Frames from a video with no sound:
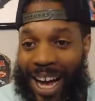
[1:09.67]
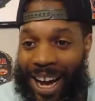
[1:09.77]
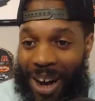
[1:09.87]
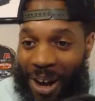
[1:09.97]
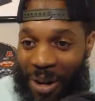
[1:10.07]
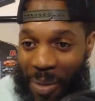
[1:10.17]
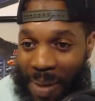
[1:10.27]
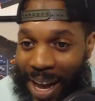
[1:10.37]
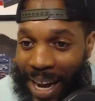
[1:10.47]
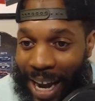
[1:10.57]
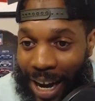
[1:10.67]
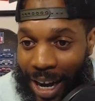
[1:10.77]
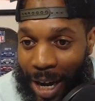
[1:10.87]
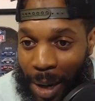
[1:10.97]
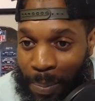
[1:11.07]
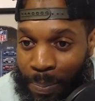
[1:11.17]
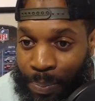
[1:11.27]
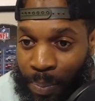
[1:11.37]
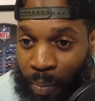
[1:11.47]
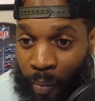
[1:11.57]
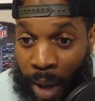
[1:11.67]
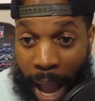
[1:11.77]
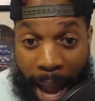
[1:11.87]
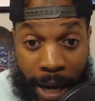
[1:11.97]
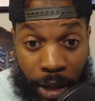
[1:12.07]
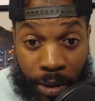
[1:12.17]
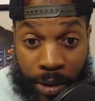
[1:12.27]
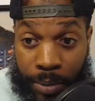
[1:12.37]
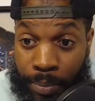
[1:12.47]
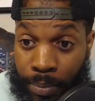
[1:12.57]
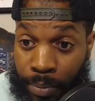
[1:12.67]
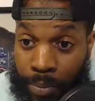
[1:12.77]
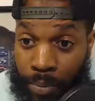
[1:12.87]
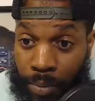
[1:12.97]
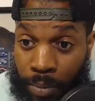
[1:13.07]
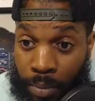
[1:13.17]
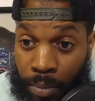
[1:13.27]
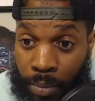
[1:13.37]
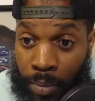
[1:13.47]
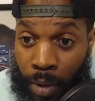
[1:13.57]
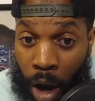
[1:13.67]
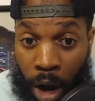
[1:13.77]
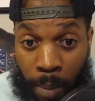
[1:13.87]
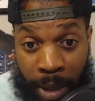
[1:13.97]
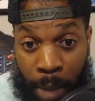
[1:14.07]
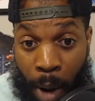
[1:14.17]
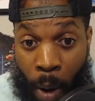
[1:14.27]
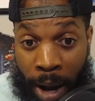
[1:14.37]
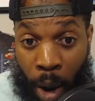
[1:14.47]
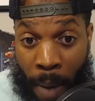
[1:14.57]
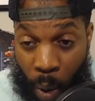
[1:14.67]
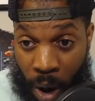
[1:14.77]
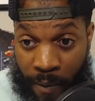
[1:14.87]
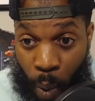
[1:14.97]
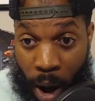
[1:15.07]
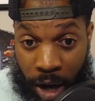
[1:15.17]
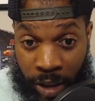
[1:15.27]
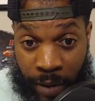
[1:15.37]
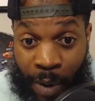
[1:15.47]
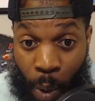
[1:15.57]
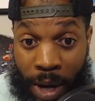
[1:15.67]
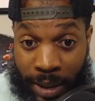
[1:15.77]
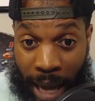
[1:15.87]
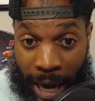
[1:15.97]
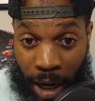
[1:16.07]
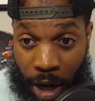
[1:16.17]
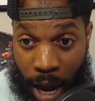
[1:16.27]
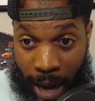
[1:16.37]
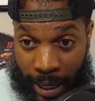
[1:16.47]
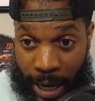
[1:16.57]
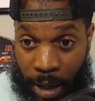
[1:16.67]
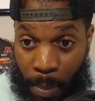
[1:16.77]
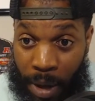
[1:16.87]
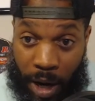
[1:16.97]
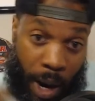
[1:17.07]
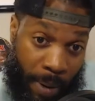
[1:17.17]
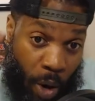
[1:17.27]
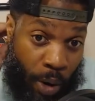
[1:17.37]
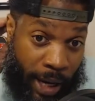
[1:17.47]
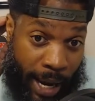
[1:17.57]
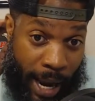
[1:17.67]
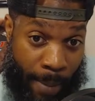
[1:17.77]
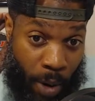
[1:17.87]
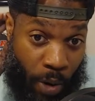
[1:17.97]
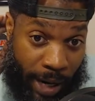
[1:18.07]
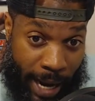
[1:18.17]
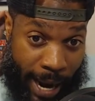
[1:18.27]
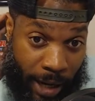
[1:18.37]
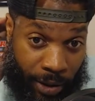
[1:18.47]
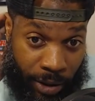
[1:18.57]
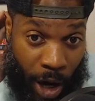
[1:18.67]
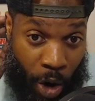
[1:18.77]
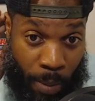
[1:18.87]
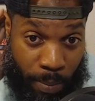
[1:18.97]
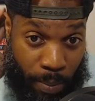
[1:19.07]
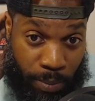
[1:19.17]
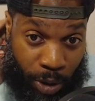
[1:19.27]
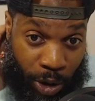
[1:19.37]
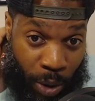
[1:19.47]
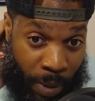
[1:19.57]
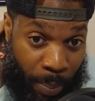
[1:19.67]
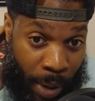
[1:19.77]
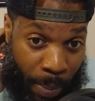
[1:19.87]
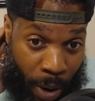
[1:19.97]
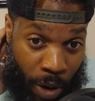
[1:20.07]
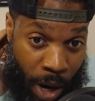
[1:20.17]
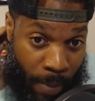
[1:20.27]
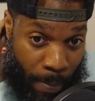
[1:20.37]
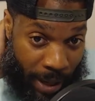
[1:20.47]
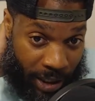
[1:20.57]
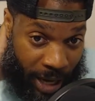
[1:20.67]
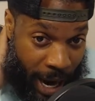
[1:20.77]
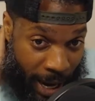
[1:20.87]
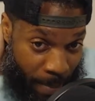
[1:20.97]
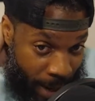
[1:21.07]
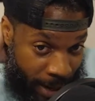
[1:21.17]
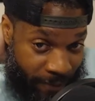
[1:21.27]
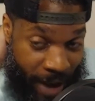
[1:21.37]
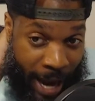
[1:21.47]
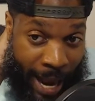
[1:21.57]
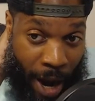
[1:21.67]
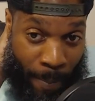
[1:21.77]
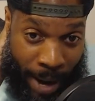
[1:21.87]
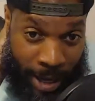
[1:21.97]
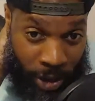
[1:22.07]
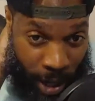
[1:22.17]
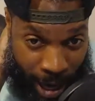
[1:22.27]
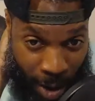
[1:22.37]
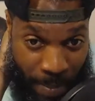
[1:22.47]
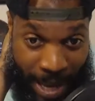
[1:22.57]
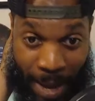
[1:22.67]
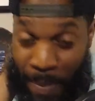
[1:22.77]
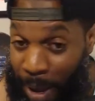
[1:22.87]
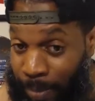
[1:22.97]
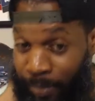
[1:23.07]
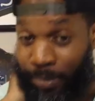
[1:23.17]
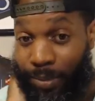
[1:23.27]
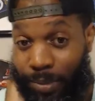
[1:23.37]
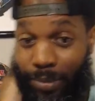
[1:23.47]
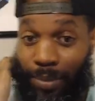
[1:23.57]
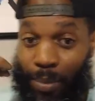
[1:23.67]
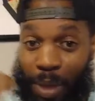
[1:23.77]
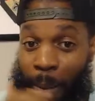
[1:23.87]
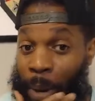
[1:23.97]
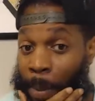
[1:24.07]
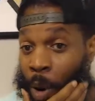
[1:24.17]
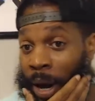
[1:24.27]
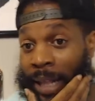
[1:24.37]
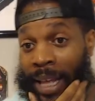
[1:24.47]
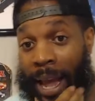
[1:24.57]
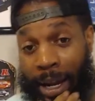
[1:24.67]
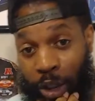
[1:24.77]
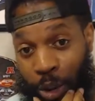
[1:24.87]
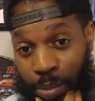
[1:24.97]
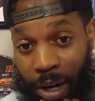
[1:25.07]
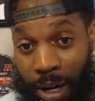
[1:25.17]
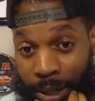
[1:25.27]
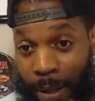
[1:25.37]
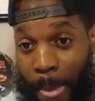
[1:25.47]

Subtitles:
Oh, buddy. Akers? Debo ain't on my waiver wires. If he was, I'd get him. But I'm going to get Akers. I hope too many people don't come in my chat, man, and find out, man, and try to outbid me. But I'm going out to Akers, bro.